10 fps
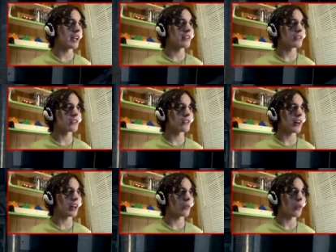And there's a
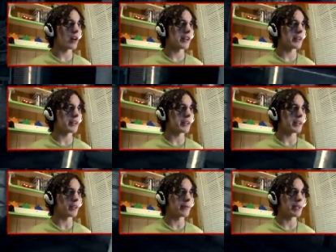lot of water
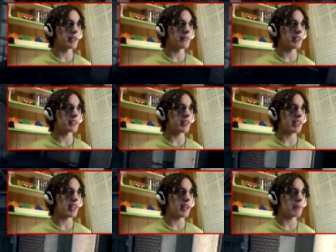here. Are we gonna face
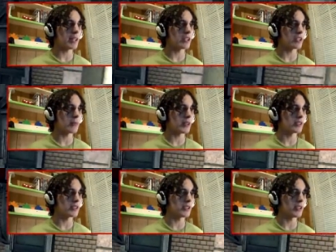like an amnesia
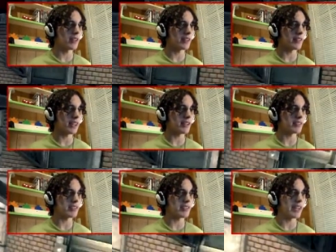monster? I think I've
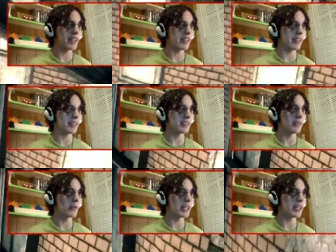seen that in like
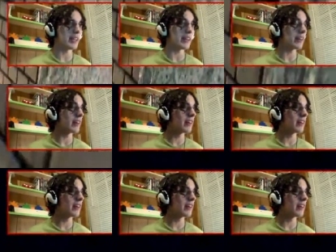the wiki.